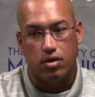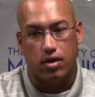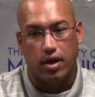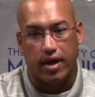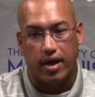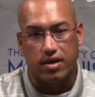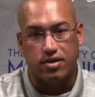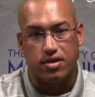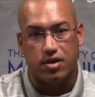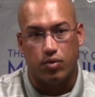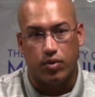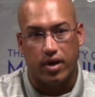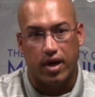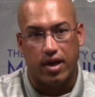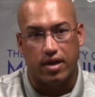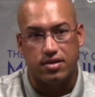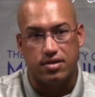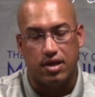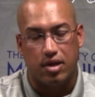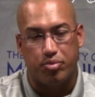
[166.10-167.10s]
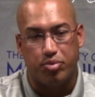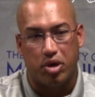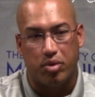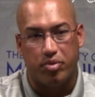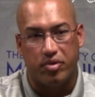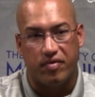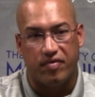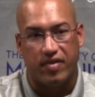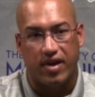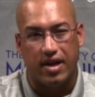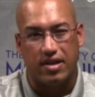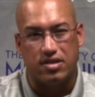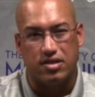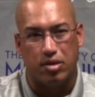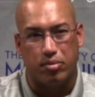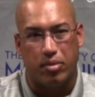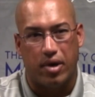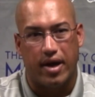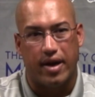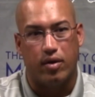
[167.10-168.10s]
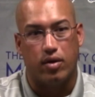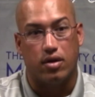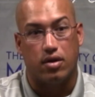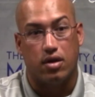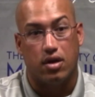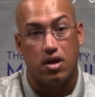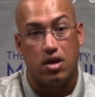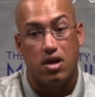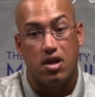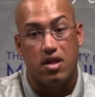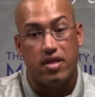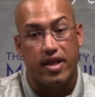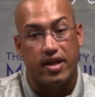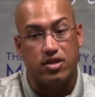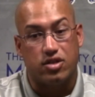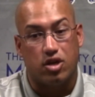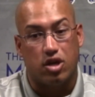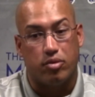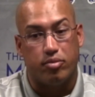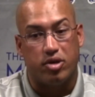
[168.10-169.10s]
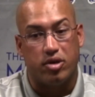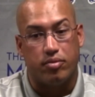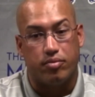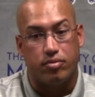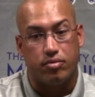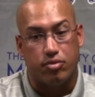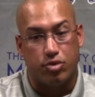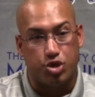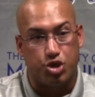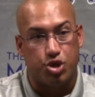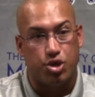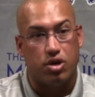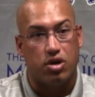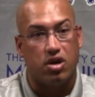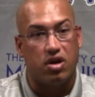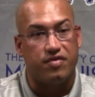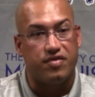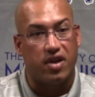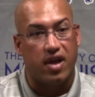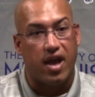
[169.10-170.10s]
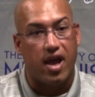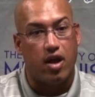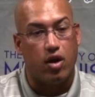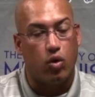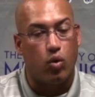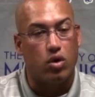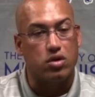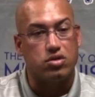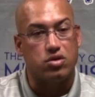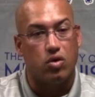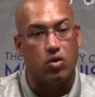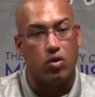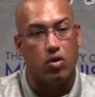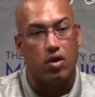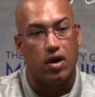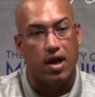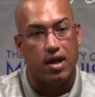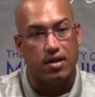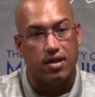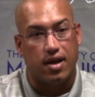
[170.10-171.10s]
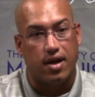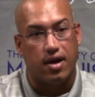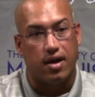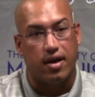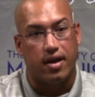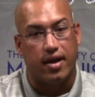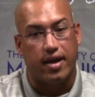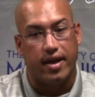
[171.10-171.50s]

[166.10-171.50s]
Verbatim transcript: like I said, we got to step up and find somebody that's going to be mature enough to handle what's going on out there.